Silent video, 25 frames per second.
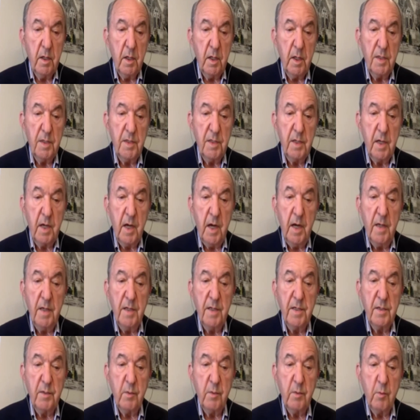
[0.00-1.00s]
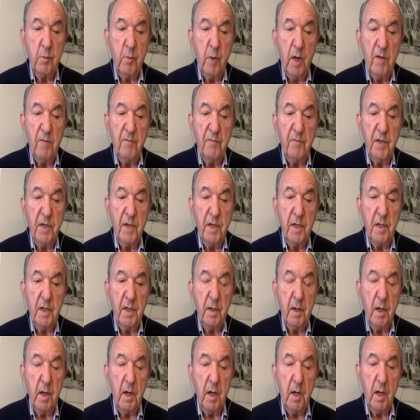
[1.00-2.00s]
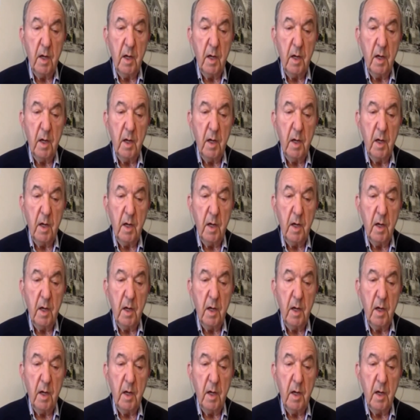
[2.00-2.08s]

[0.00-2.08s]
It's against one of the